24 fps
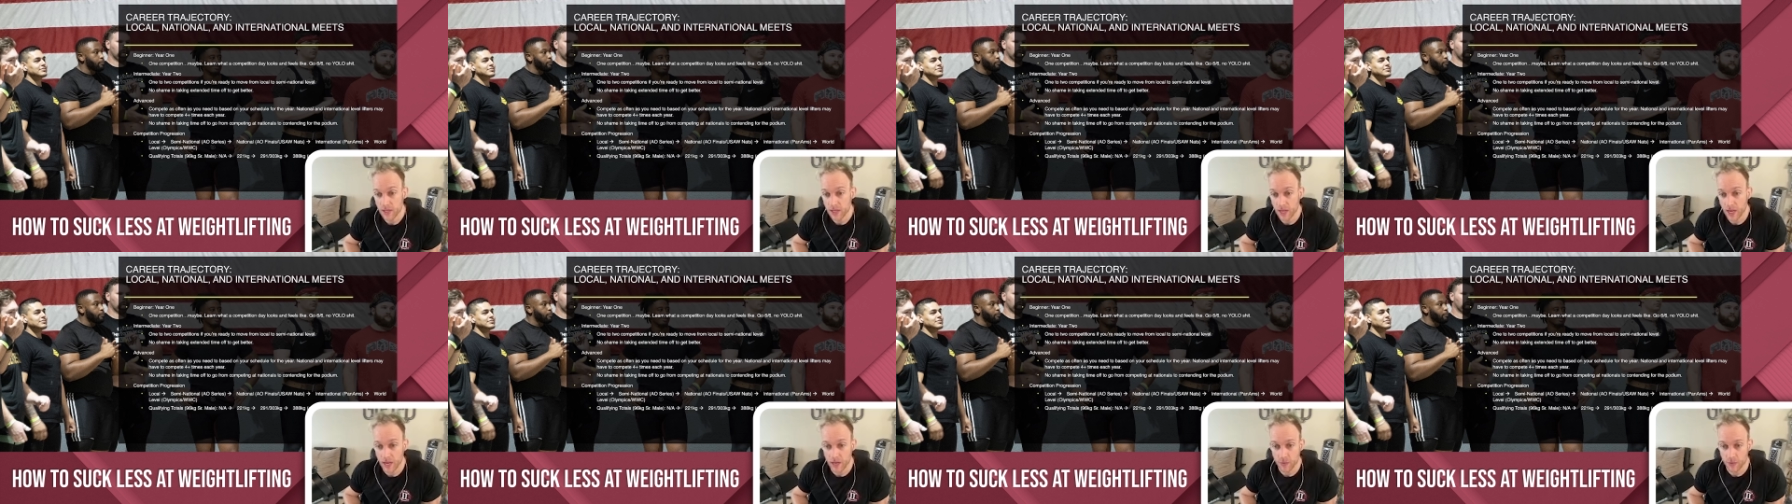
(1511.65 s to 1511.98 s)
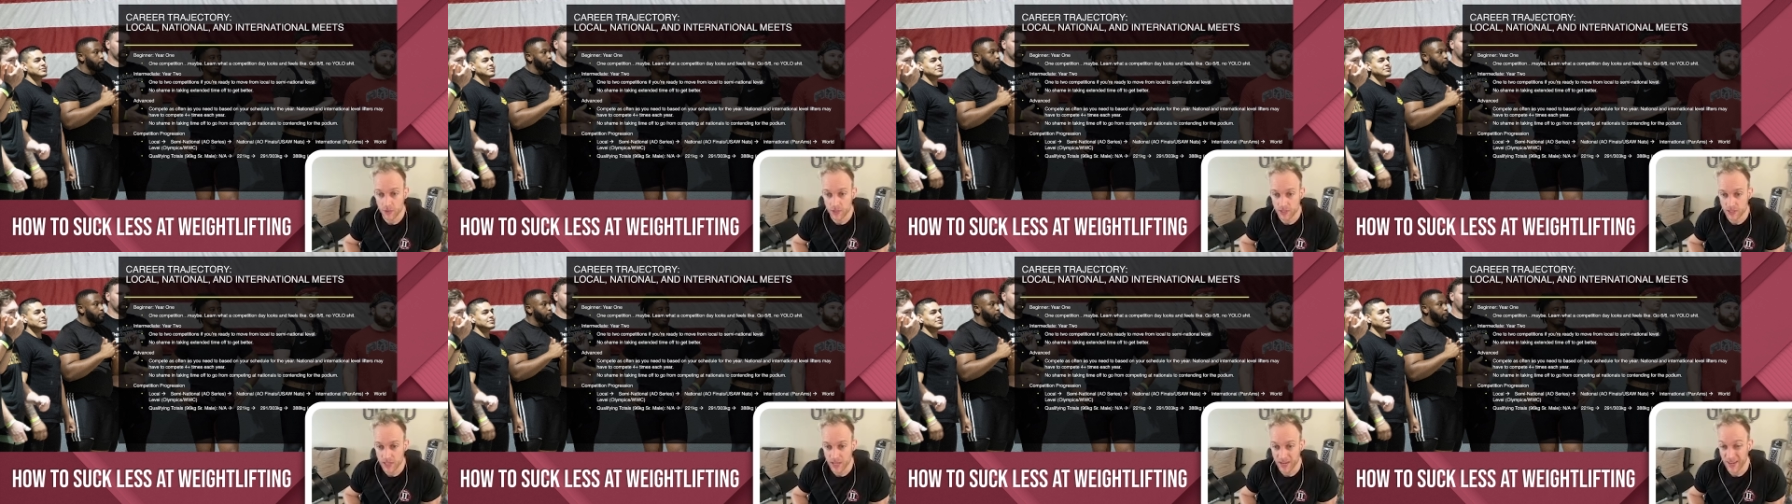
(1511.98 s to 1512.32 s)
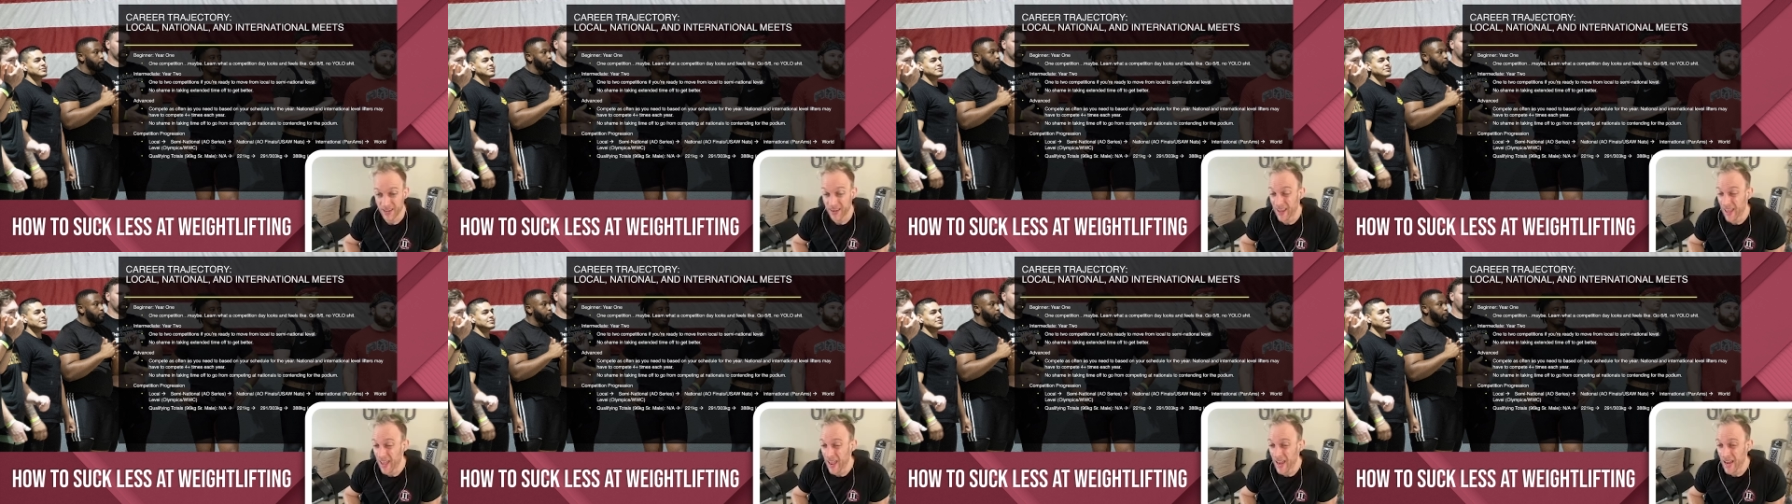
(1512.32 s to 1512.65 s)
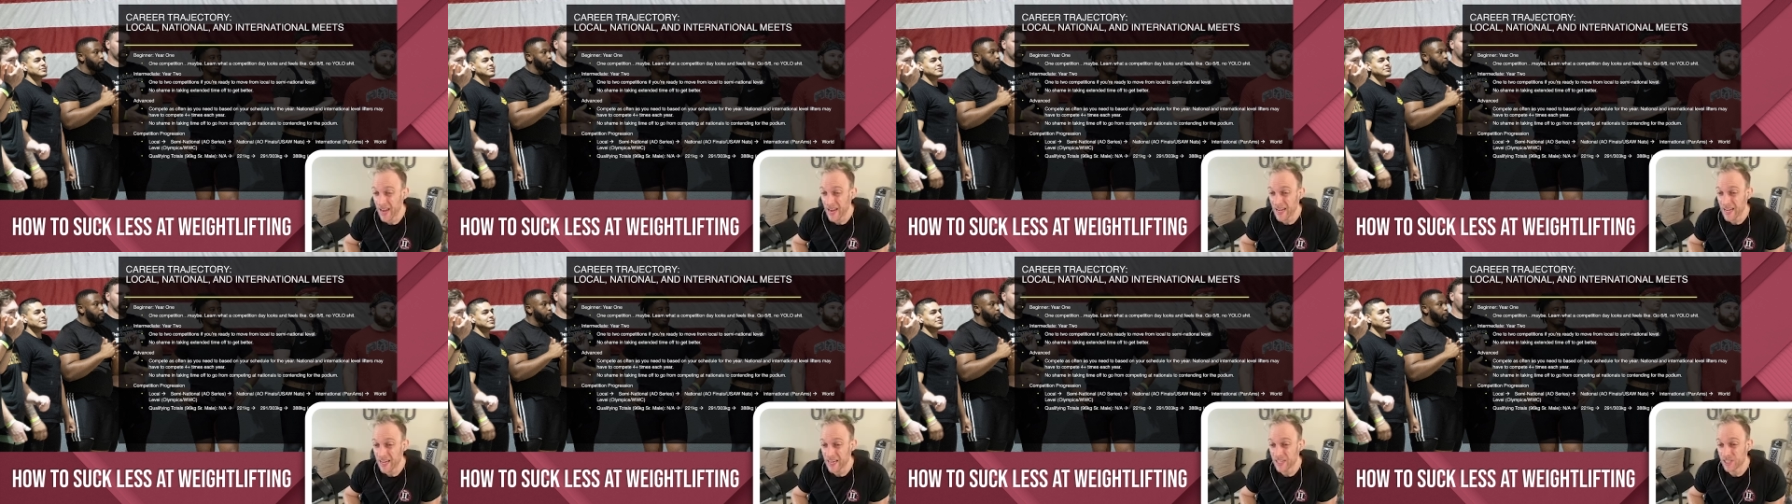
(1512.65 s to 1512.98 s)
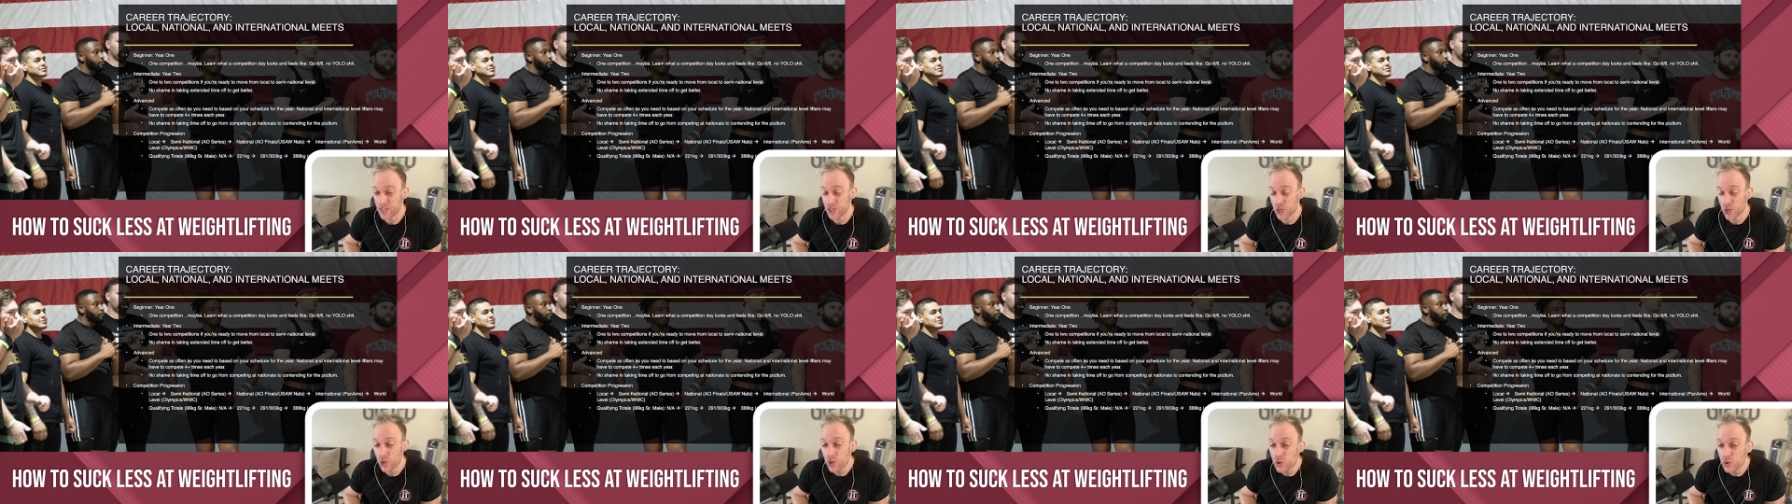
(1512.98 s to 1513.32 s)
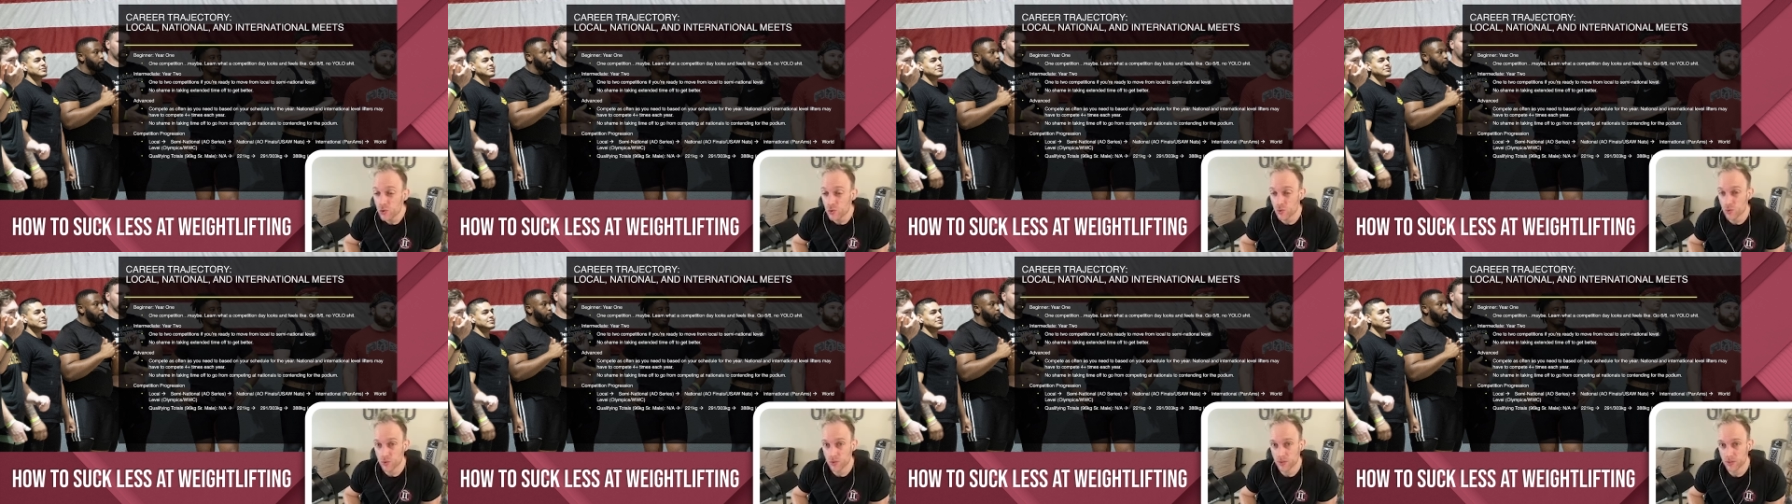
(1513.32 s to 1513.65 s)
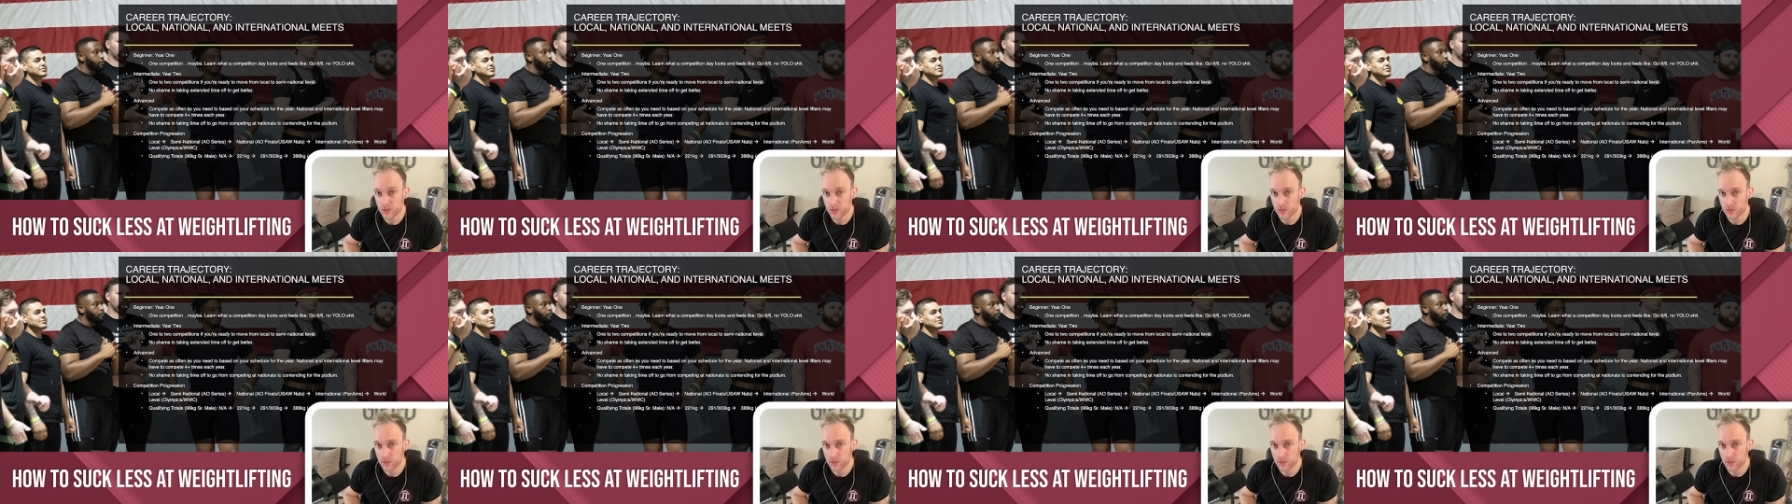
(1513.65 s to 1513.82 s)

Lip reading: And what is that? An 82